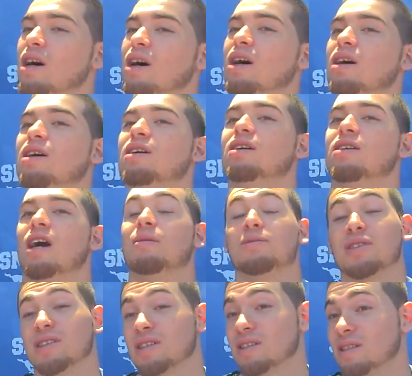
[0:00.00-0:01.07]
Uh, I'm
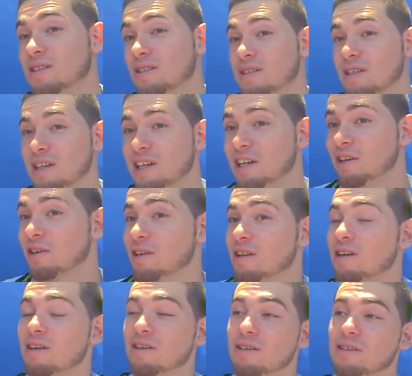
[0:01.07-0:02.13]
just eager to
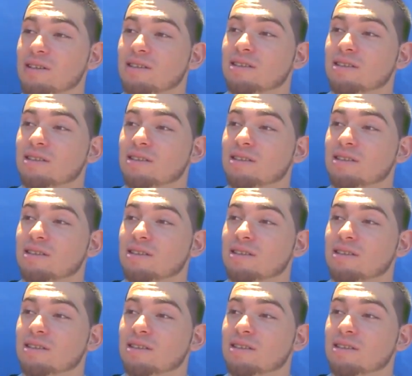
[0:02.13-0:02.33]
learn